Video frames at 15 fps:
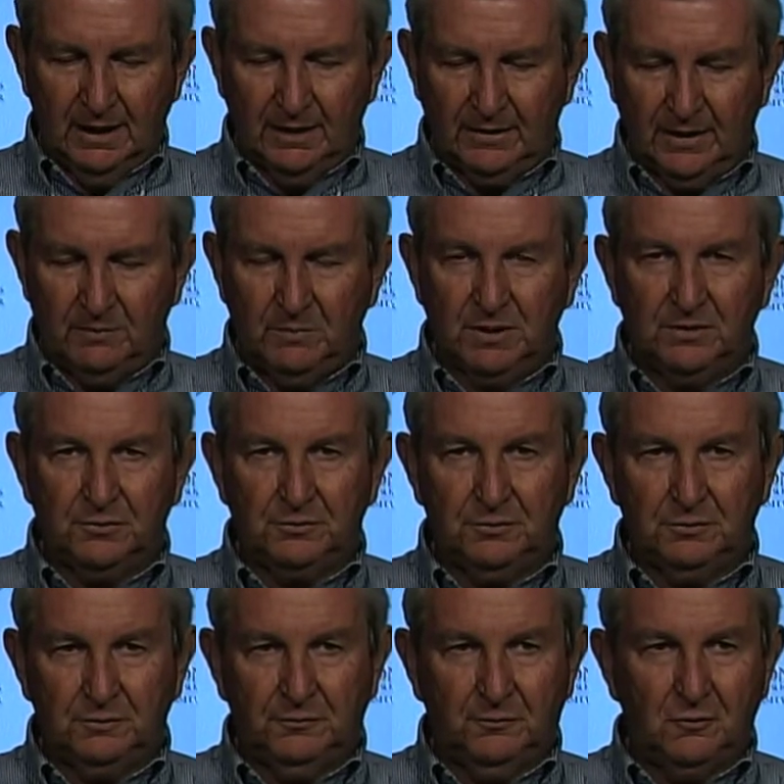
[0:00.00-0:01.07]
They've been
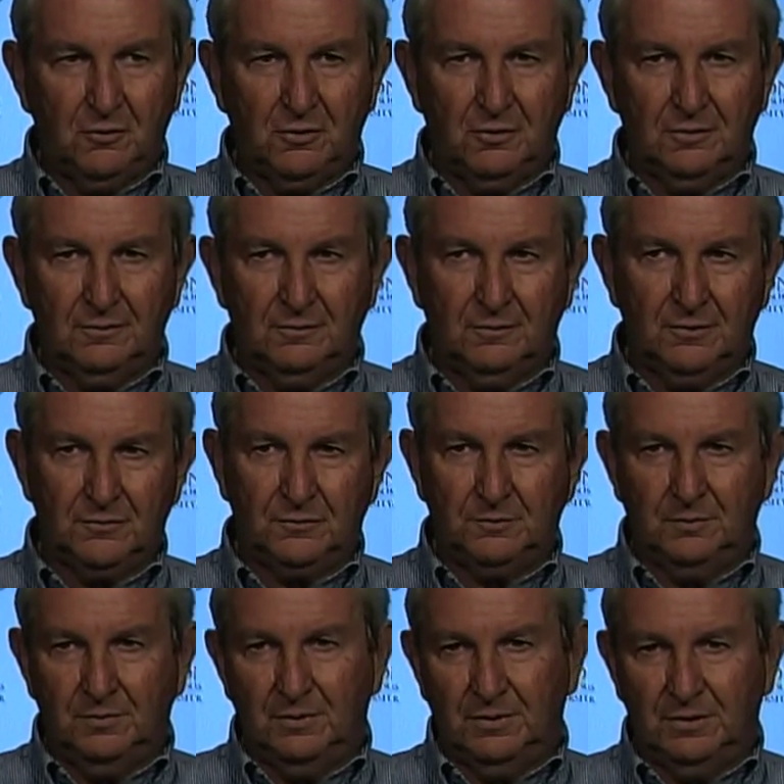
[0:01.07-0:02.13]
through
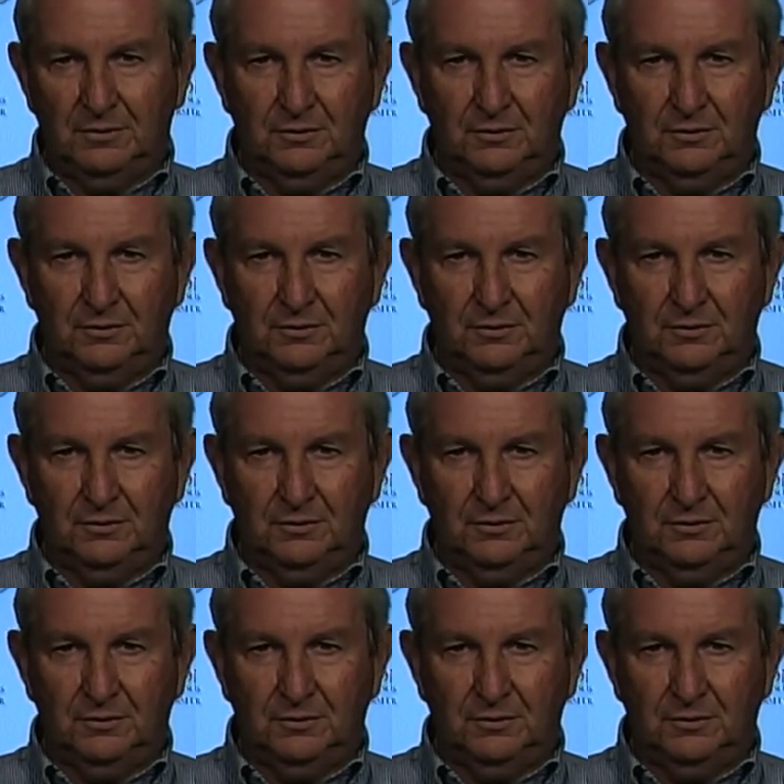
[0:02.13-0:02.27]
the